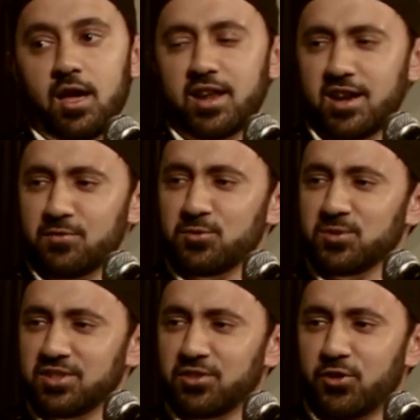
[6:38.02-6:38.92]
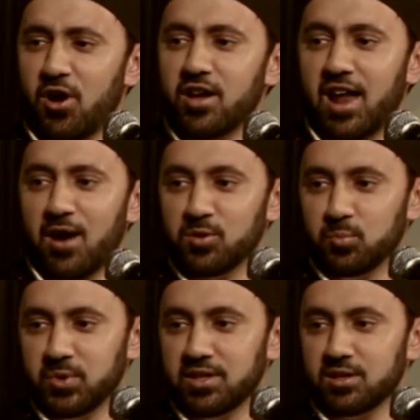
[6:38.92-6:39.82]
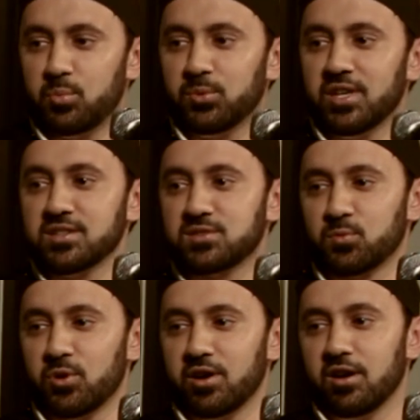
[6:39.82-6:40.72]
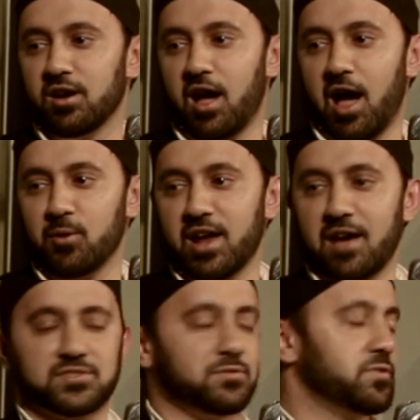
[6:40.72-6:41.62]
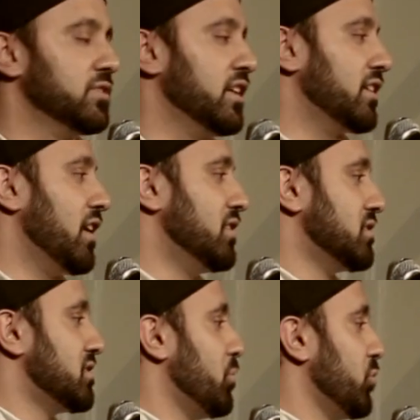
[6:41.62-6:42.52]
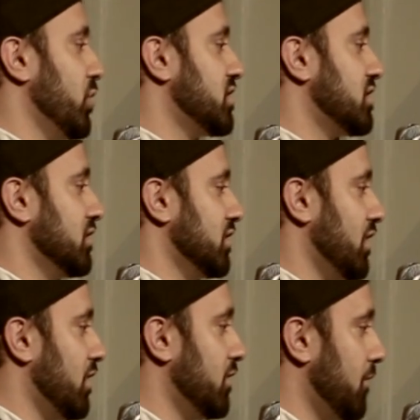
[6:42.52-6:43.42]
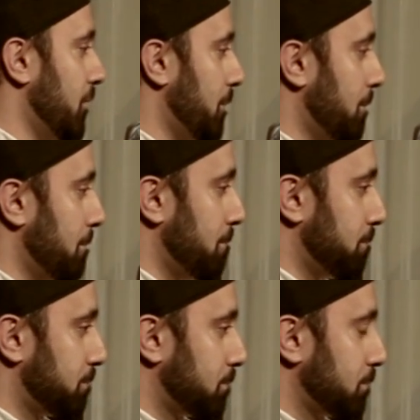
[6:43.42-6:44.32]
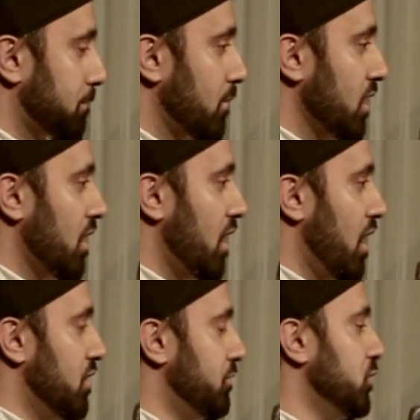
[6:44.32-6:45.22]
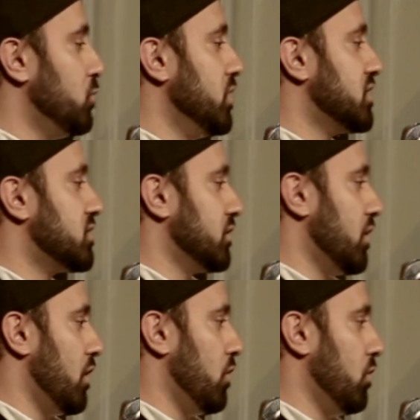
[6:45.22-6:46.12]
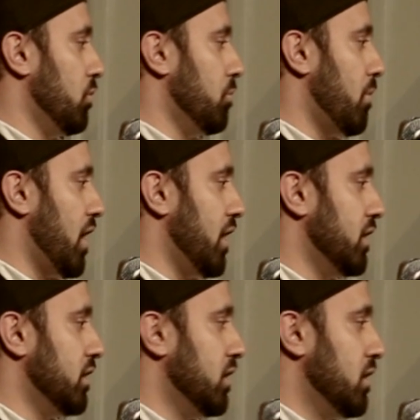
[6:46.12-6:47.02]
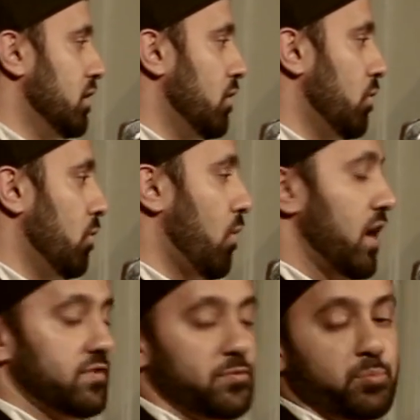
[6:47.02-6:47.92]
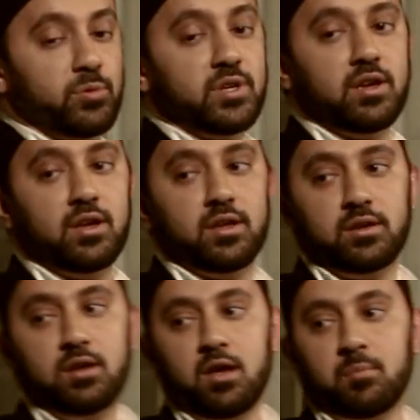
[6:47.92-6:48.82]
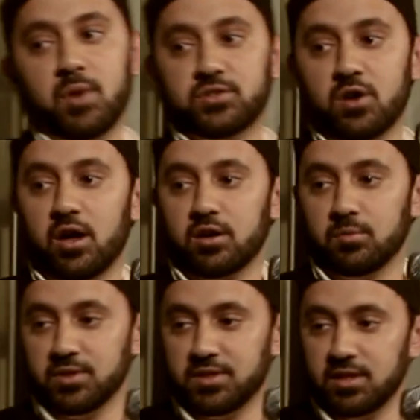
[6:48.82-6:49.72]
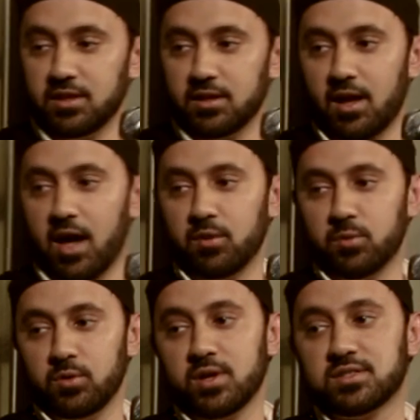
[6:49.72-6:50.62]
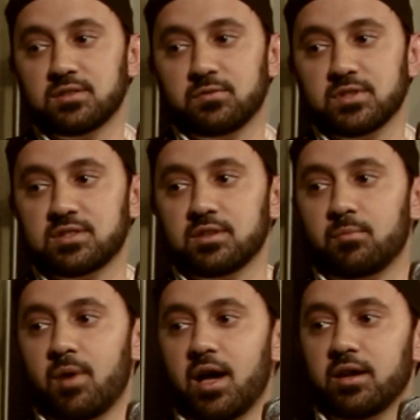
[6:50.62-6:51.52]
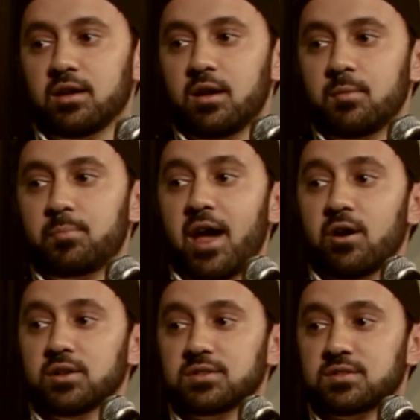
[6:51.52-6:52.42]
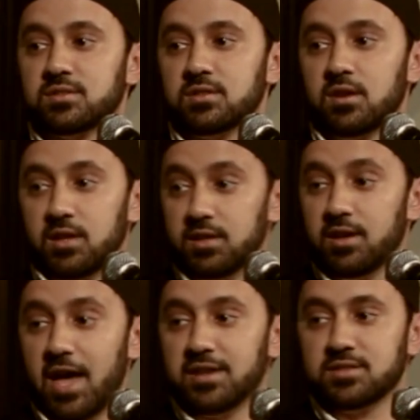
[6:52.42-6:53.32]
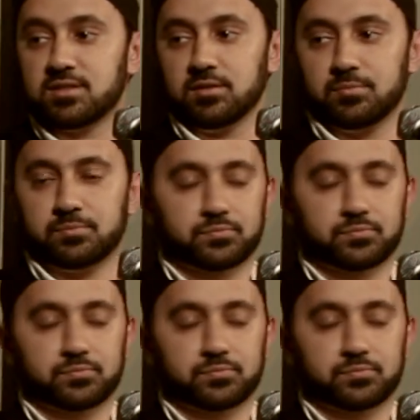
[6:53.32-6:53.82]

And I never really thought I would be in a place where I would have to feel that kind of separation again. And a few weeks ago, my wife Priya and my daughter Medina and I, we went to visit my parents in Edison.